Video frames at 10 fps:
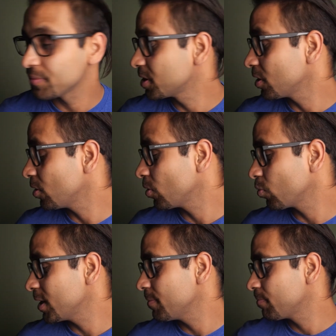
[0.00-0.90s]
So
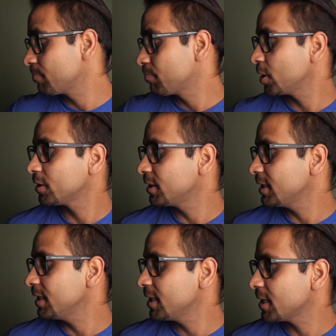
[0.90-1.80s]
we put
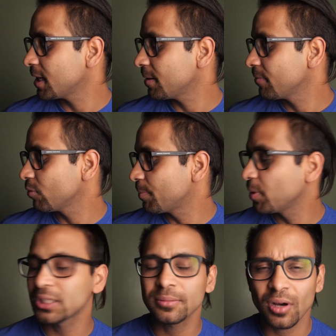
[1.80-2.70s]

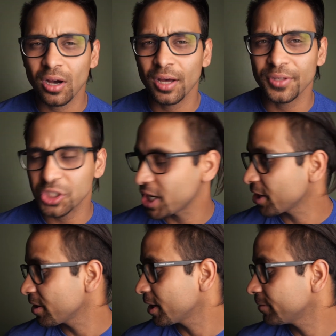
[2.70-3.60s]
them on the
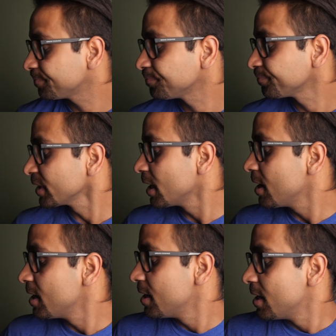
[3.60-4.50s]
chair here,
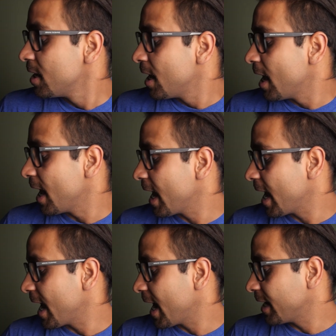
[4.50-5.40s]

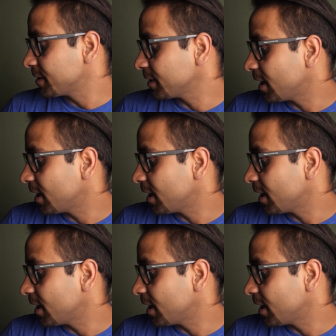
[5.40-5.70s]
and